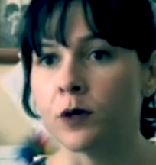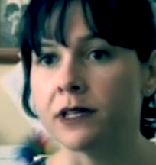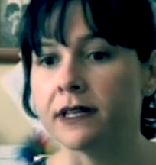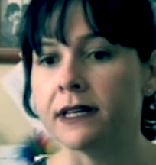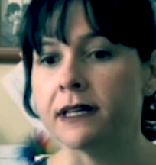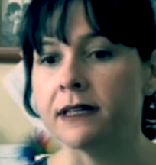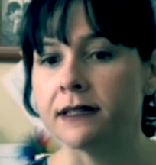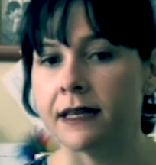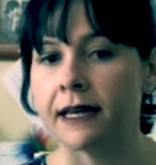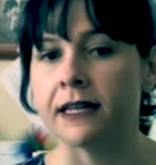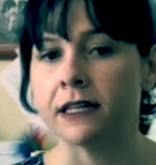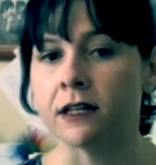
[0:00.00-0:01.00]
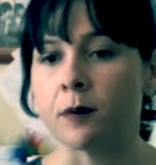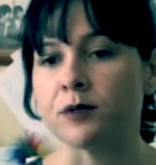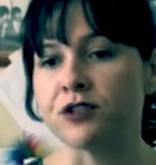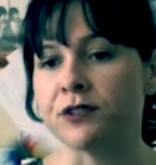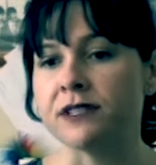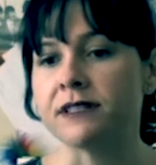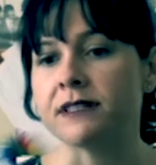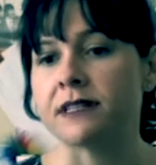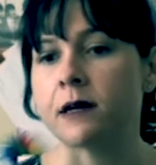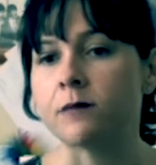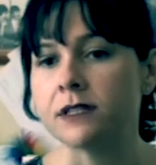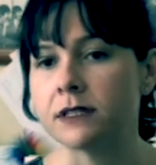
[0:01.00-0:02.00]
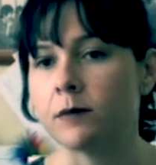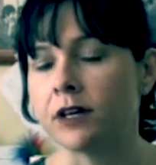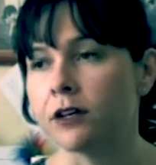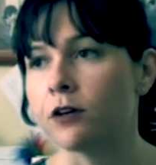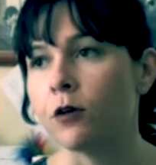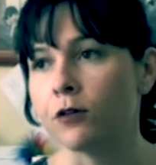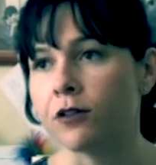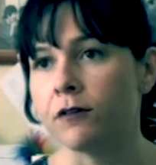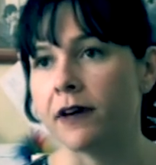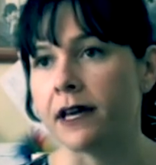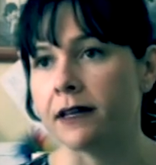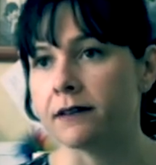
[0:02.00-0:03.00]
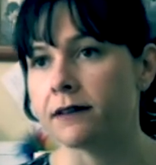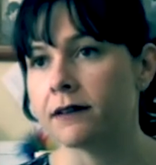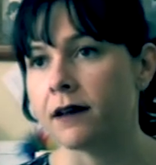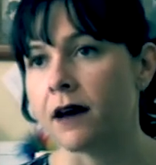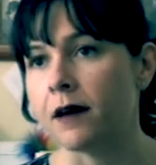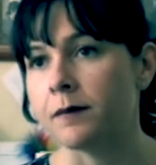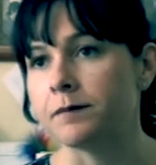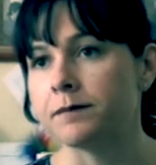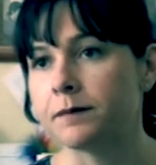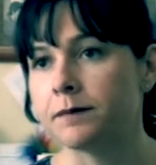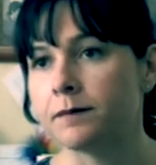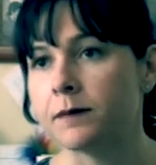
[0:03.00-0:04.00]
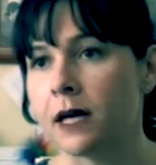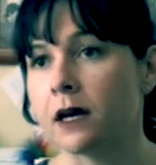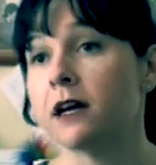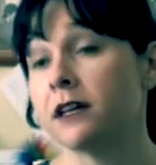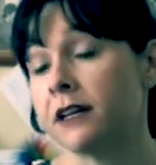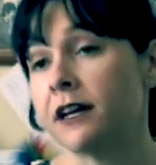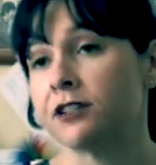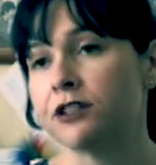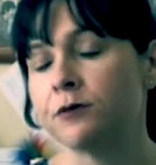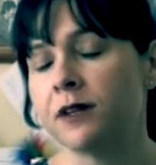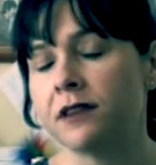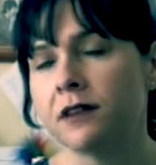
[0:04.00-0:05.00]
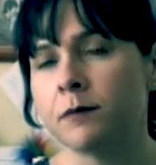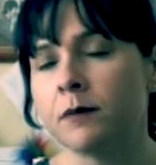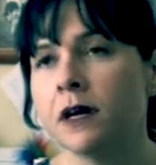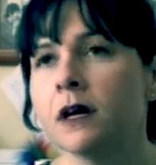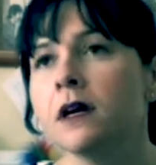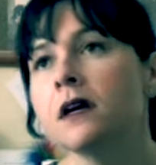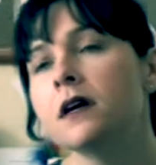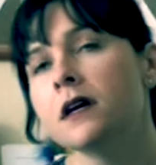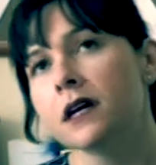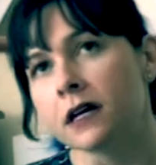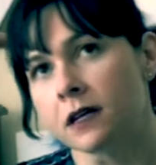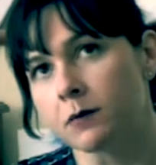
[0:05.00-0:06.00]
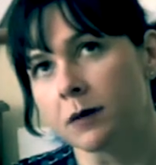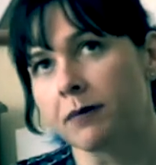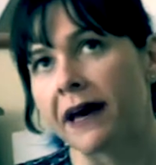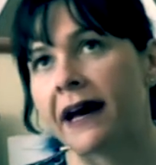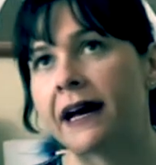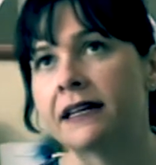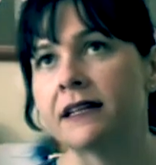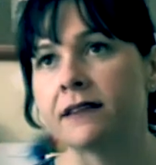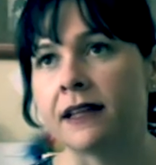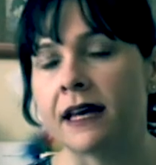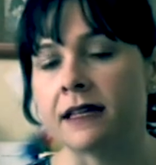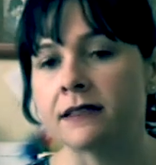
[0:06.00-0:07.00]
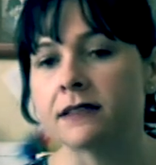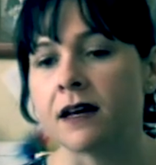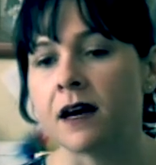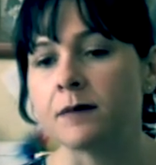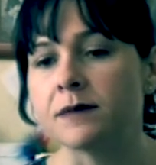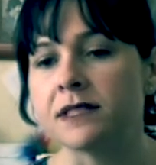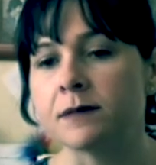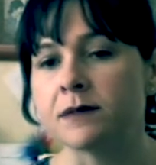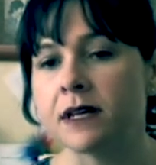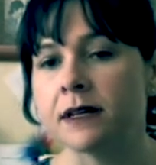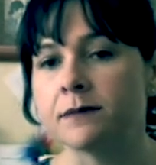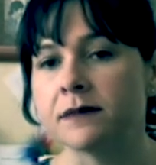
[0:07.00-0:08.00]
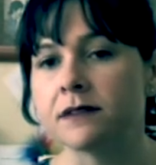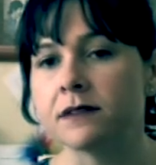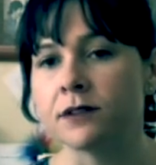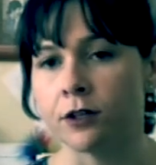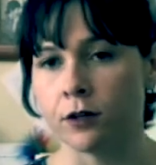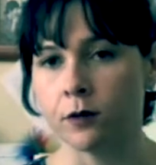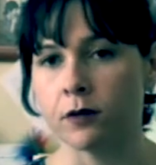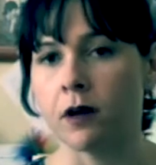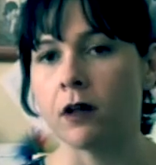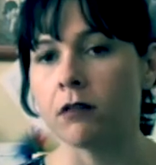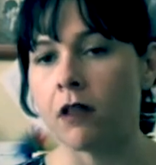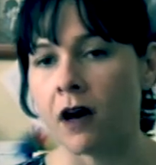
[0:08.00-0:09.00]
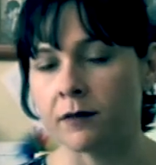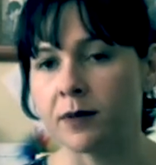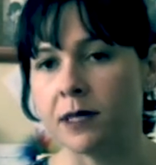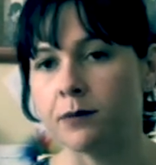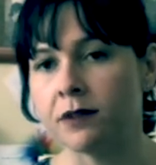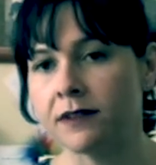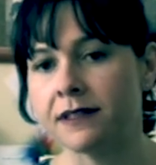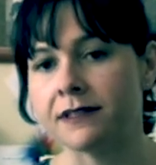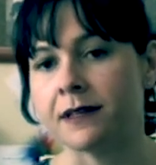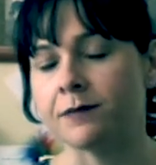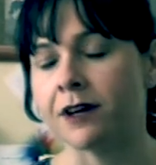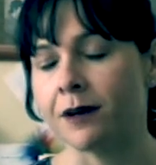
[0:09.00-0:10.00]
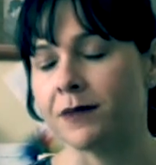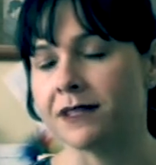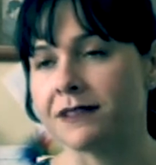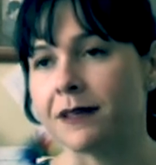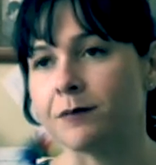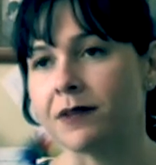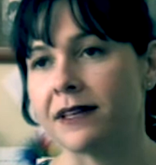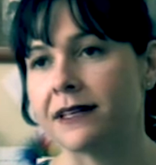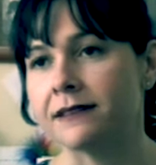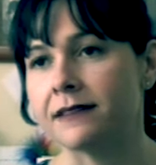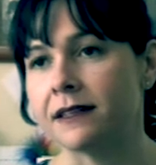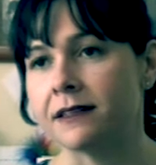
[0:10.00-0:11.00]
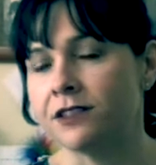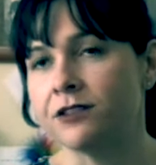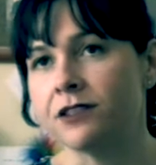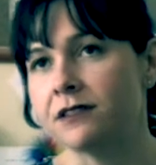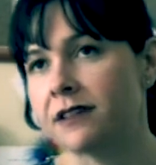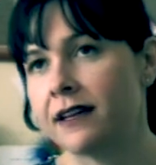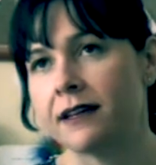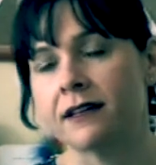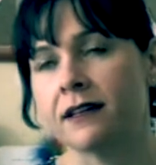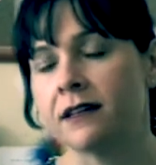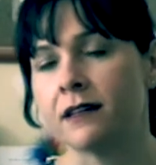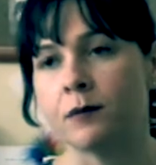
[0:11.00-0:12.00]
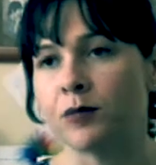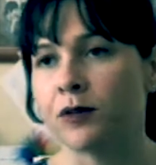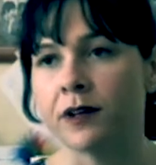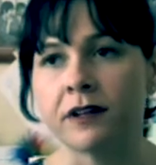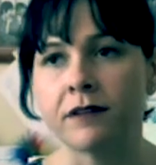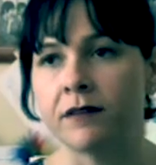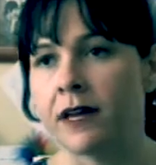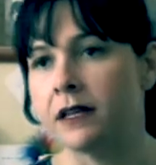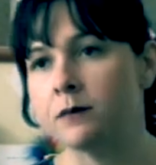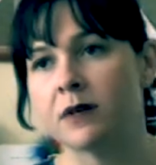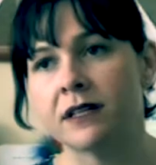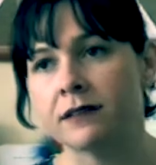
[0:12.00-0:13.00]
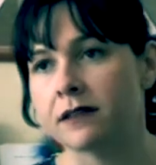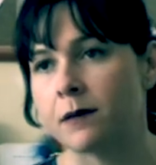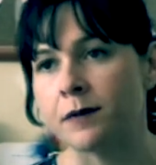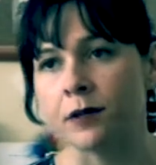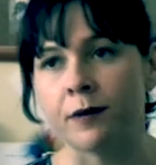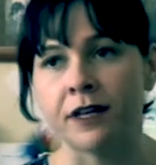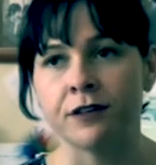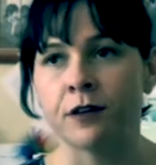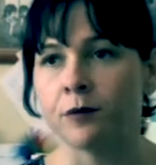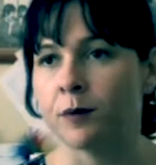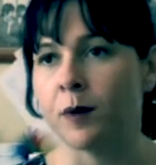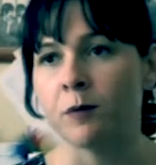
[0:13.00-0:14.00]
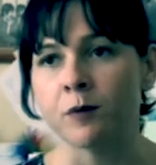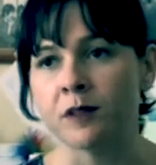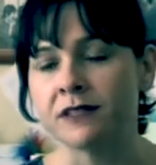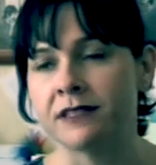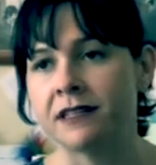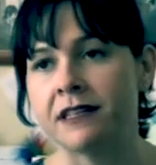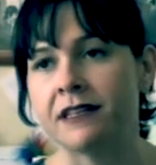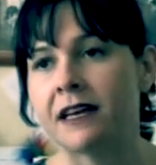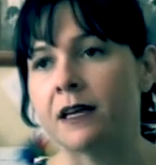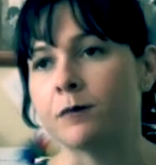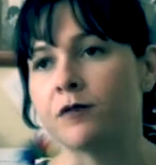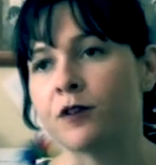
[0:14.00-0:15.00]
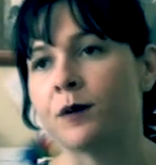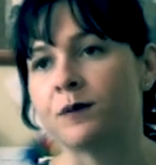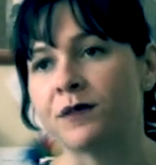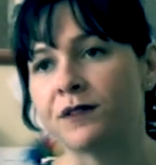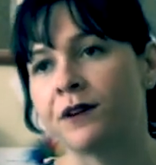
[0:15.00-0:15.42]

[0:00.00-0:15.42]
really getting an opportunity to sit down with someone and cultivate um, a, a connection with them. It can be bad in that um, sometimes there are a lot of people at the same time in the same place and you just can't get an imprint of anybody that's coming your way. You don't remember where a C D came from,